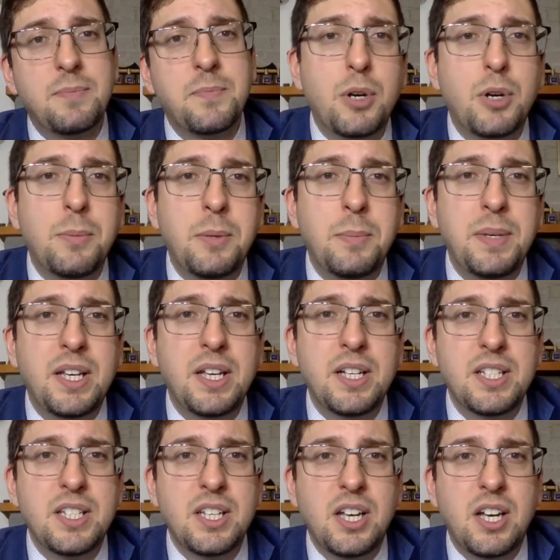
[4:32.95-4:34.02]
probably
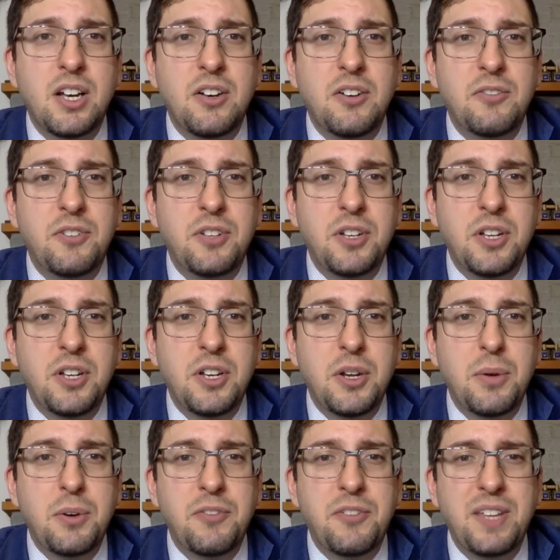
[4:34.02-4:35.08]
because of the
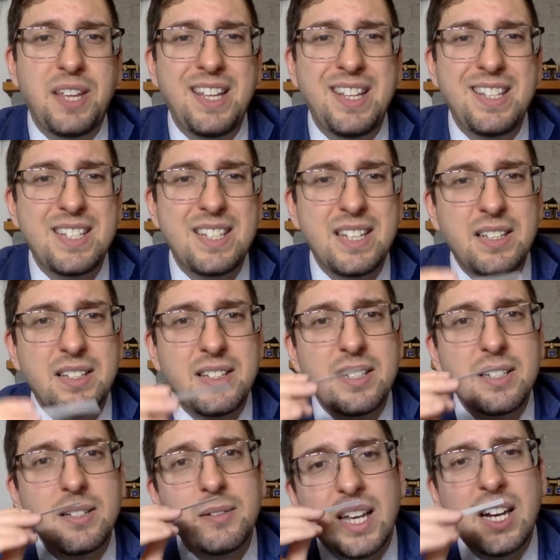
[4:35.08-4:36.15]
note of incense,
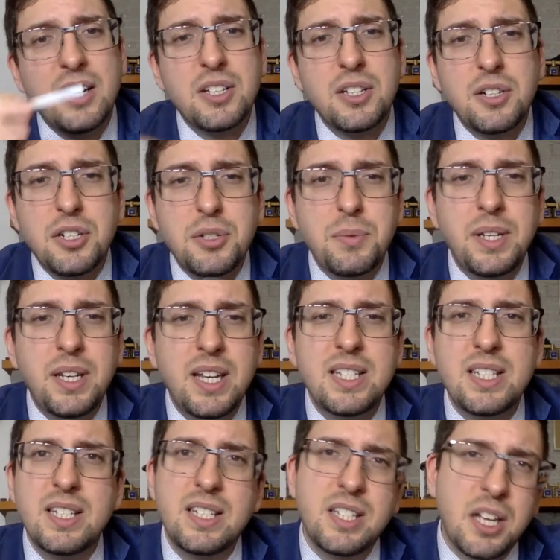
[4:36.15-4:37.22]
and also the sweetness
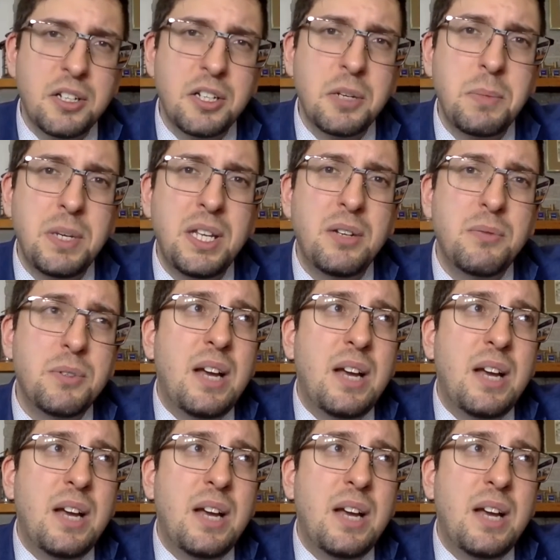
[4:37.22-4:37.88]
is tonka bean.